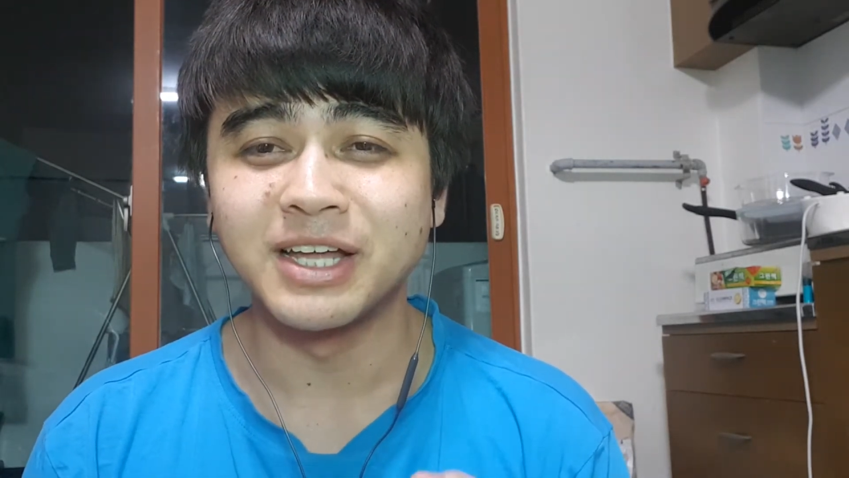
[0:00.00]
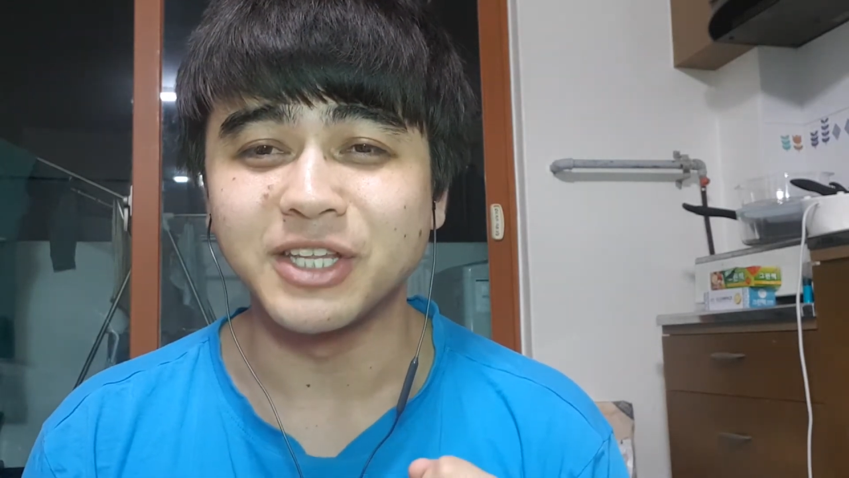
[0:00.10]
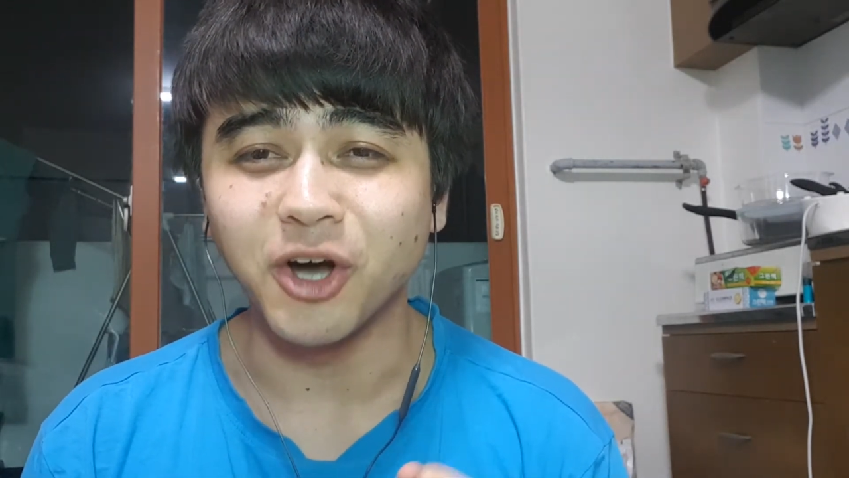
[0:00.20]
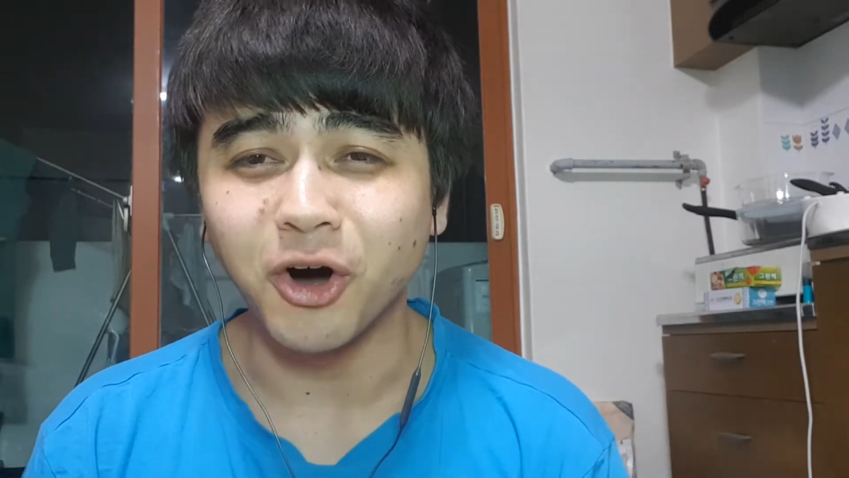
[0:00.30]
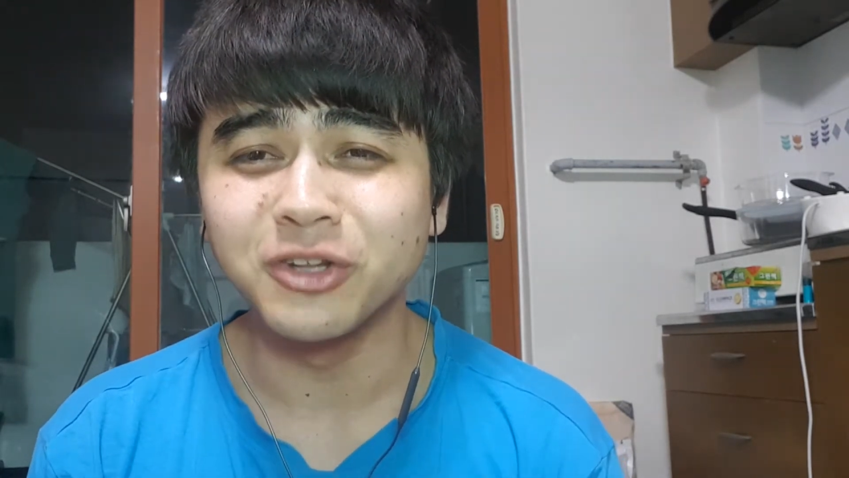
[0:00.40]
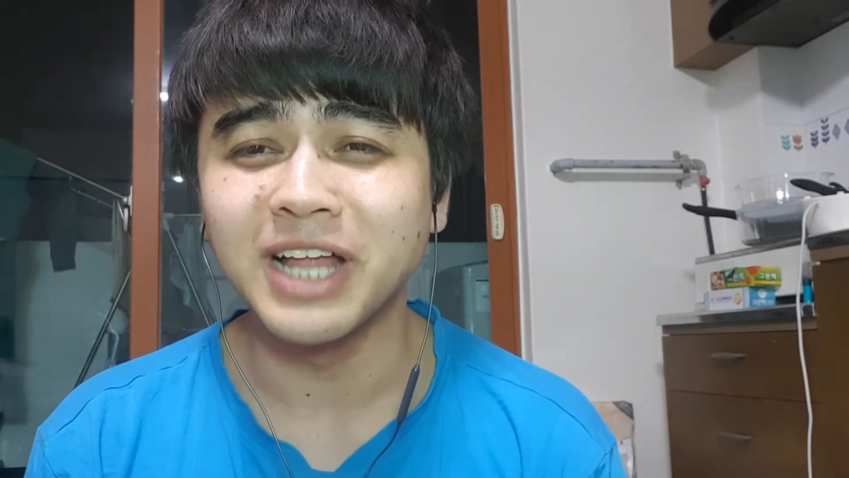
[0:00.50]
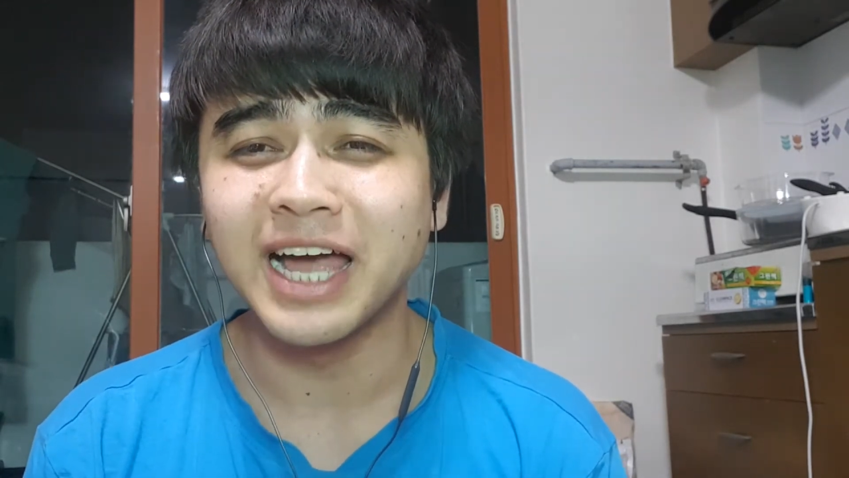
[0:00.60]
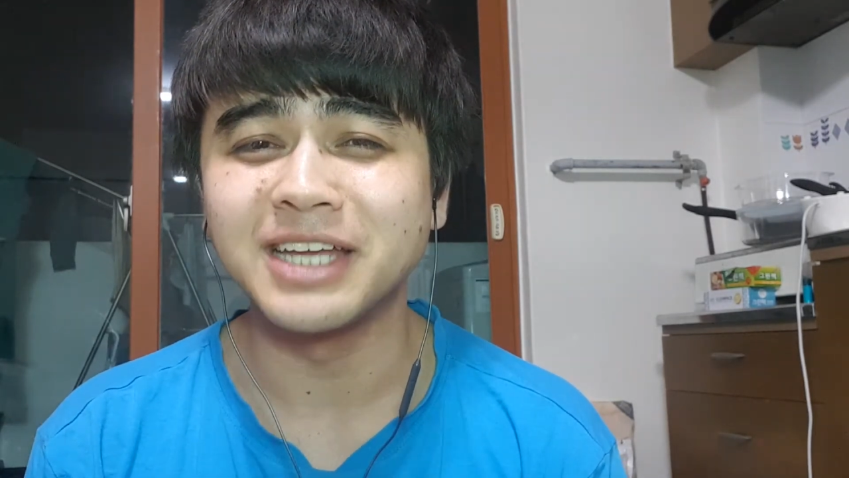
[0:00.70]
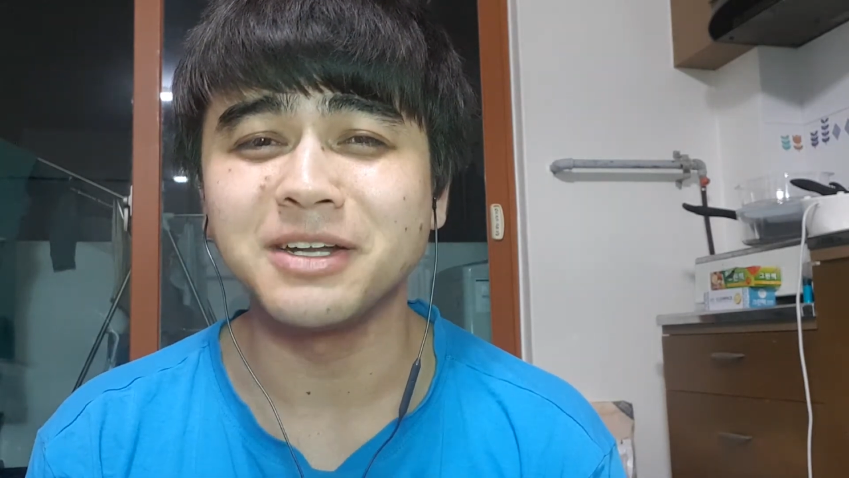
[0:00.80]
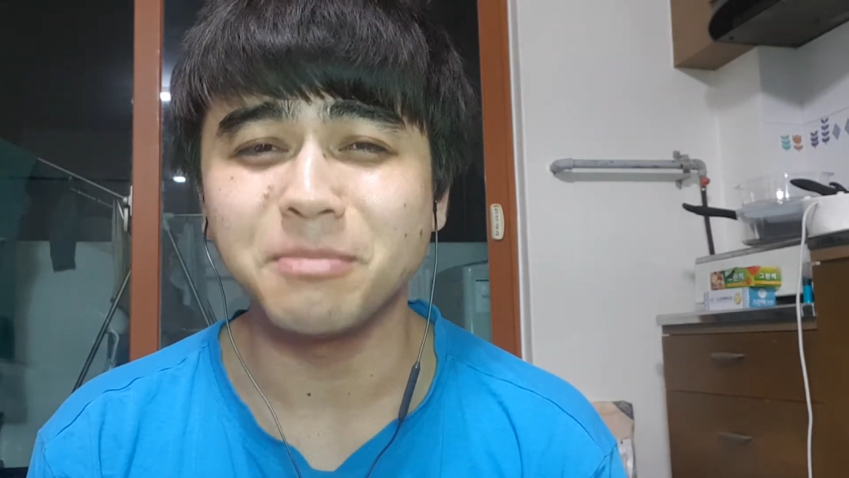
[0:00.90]
the
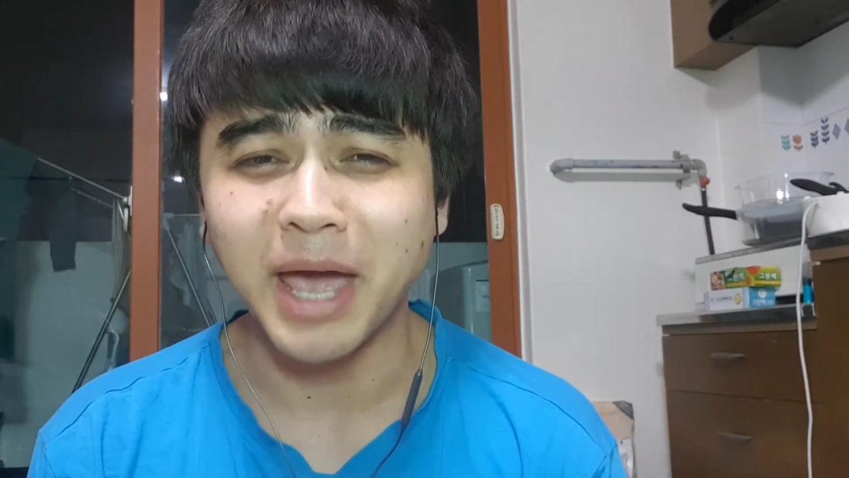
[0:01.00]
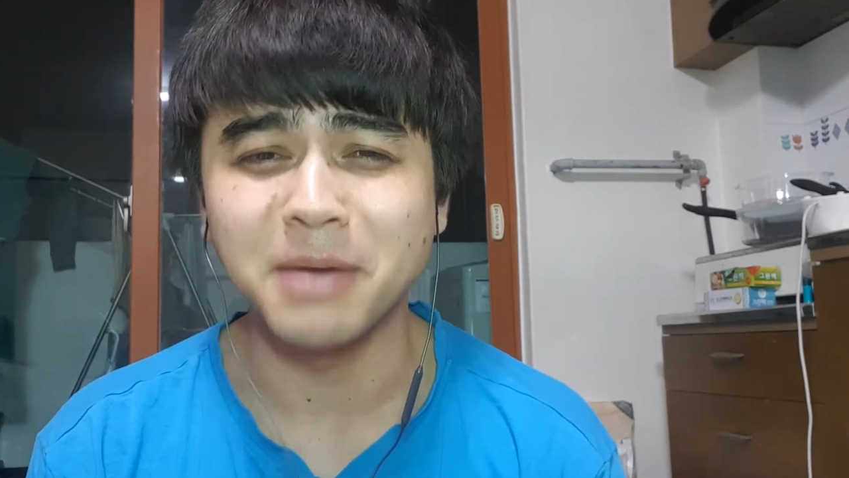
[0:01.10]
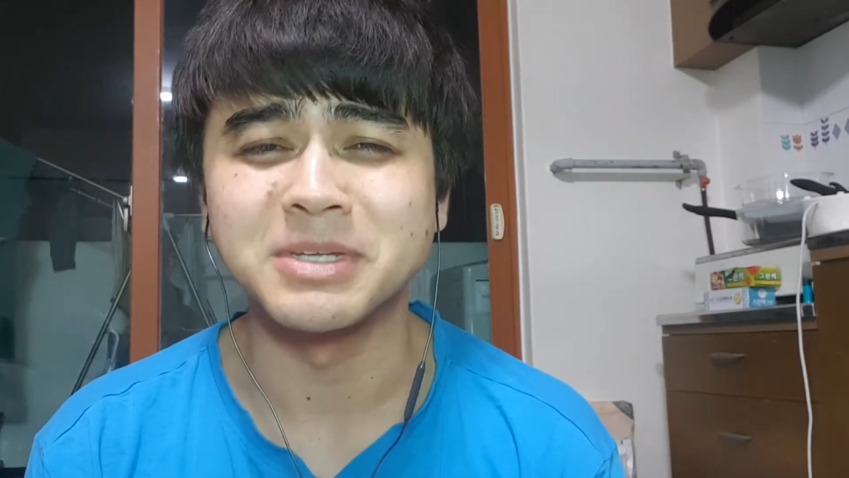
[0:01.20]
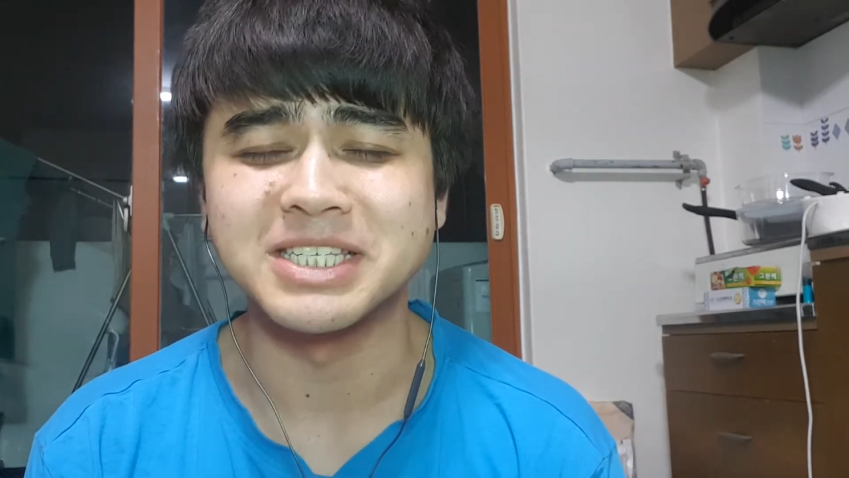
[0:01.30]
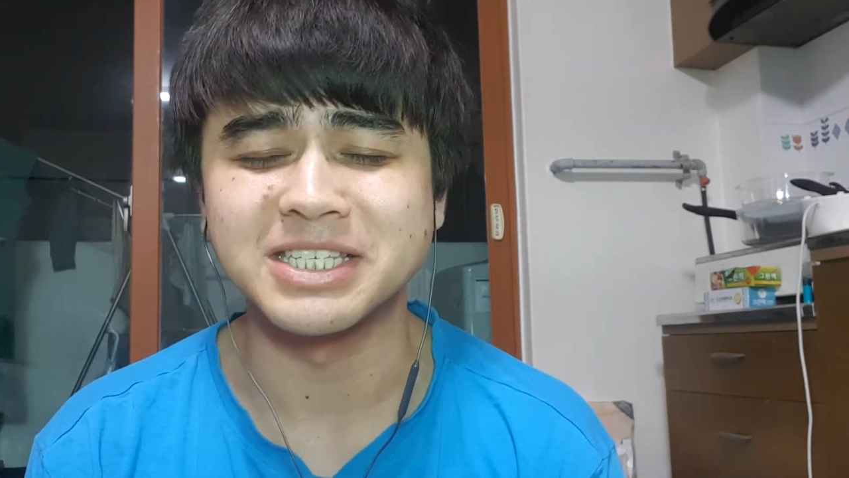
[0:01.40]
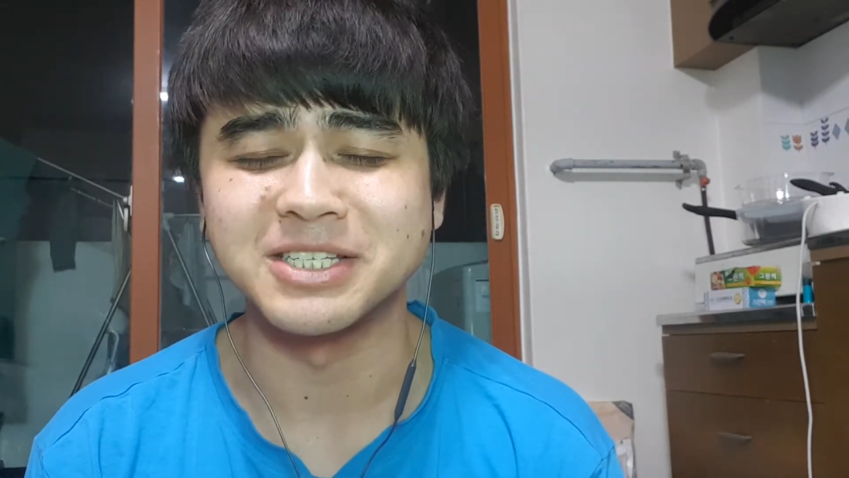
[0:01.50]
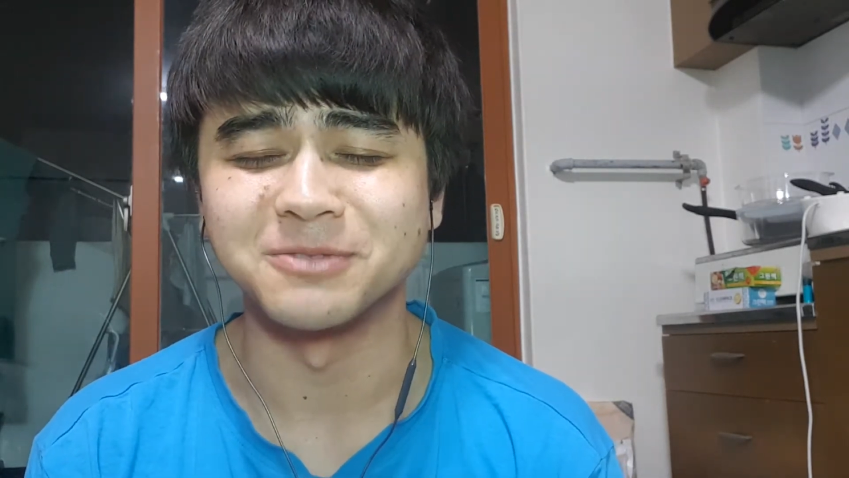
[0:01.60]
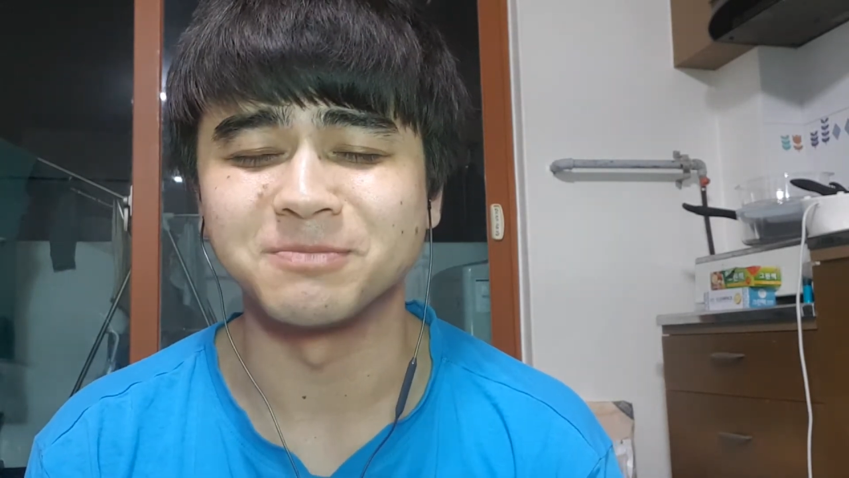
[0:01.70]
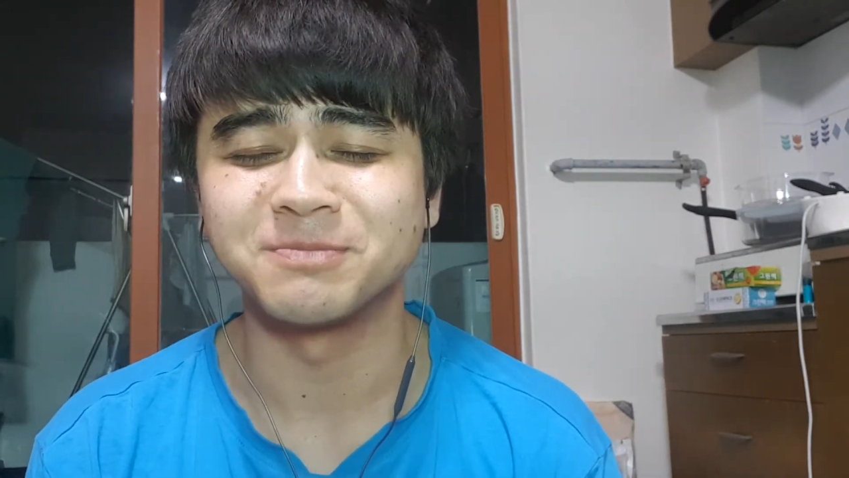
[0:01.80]
online payment system.